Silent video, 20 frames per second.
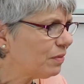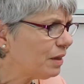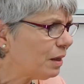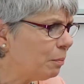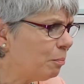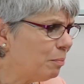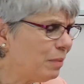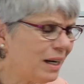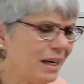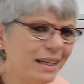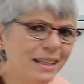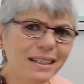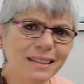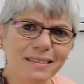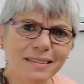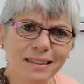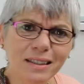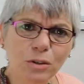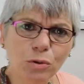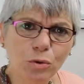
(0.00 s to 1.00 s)
very
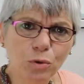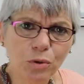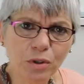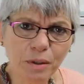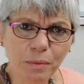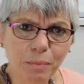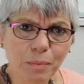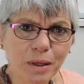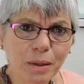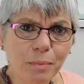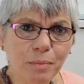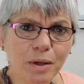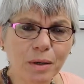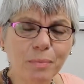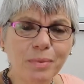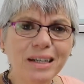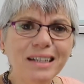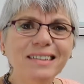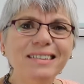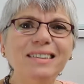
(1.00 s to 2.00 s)
easy to remember,
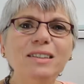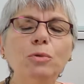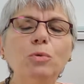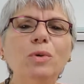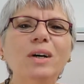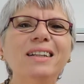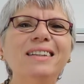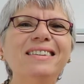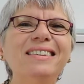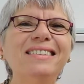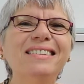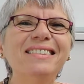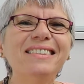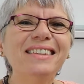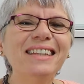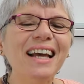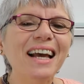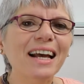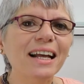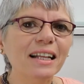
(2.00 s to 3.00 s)
very easy to
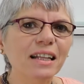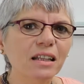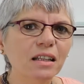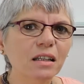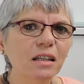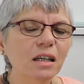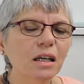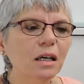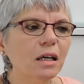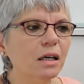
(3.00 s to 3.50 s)
understand